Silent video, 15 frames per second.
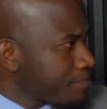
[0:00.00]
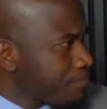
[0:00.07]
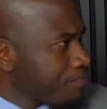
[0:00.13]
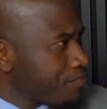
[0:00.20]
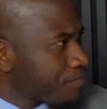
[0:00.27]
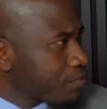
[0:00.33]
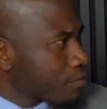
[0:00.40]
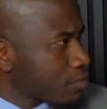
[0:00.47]

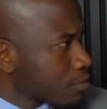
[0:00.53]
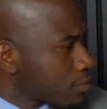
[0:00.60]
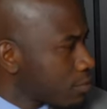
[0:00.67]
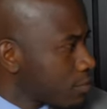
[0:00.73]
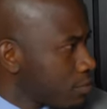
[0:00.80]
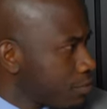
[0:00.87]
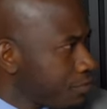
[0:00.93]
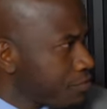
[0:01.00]

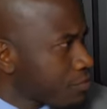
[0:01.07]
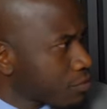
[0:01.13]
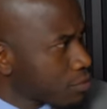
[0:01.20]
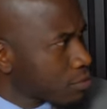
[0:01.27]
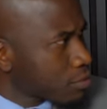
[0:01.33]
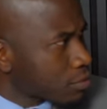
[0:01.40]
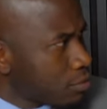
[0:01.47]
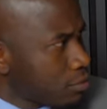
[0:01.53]

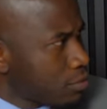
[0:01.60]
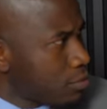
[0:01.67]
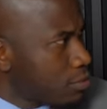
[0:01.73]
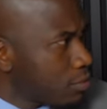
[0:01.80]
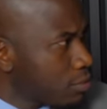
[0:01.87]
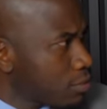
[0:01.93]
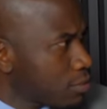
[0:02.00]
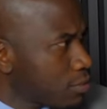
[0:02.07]

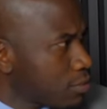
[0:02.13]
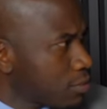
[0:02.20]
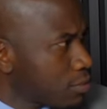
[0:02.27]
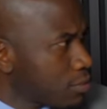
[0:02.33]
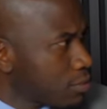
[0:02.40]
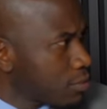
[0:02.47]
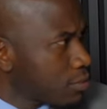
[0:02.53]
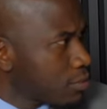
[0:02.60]

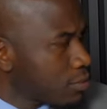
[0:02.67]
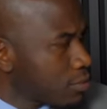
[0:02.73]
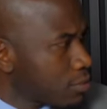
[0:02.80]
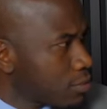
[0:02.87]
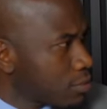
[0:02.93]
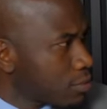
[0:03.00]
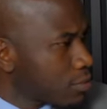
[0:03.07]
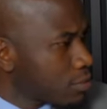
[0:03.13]

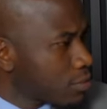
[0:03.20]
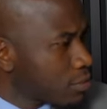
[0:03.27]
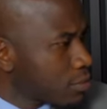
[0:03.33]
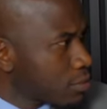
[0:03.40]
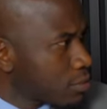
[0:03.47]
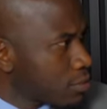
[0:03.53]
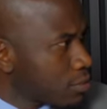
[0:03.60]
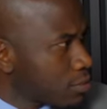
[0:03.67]

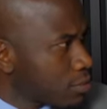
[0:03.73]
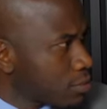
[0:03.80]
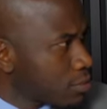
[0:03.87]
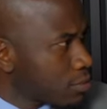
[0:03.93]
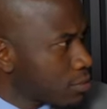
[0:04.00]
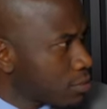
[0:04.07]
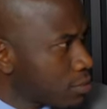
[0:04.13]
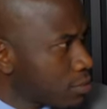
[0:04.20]

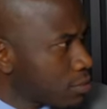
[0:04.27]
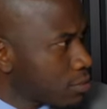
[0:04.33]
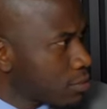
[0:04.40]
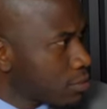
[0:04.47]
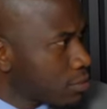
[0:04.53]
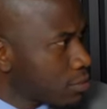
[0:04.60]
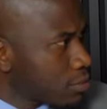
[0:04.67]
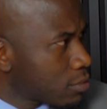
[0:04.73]

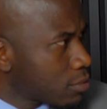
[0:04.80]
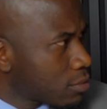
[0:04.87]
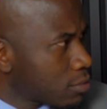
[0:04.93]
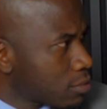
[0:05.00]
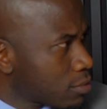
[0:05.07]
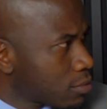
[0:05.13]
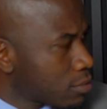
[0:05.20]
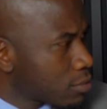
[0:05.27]

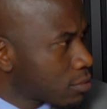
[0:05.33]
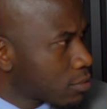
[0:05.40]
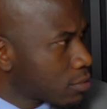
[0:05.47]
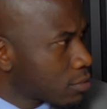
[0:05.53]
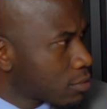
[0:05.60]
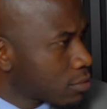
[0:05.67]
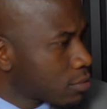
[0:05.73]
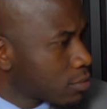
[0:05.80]

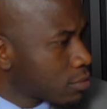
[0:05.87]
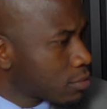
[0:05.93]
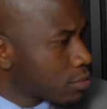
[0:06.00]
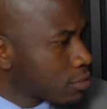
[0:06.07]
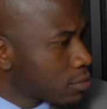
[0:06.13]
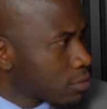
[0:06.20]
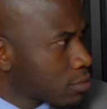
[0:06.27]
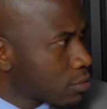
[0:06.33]

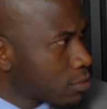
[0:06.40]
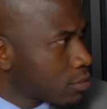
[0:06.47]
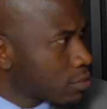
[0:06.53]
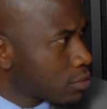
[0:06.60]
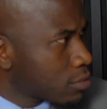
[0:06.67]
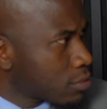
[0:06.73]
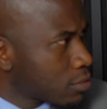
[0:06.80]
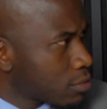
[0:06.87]

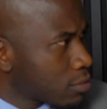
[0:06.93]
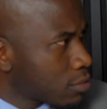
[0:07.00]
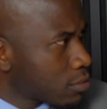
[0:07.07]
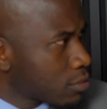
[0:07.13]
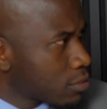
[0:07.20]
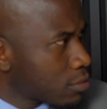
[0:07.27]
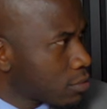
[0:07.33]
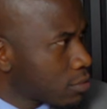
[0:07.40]

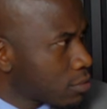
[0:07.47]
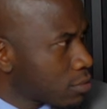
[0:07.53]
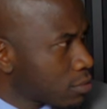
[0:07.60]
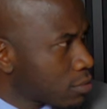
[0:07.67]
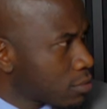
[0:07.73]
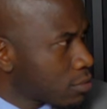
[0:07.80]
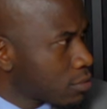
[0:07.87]
No words are spoken by the person on screen.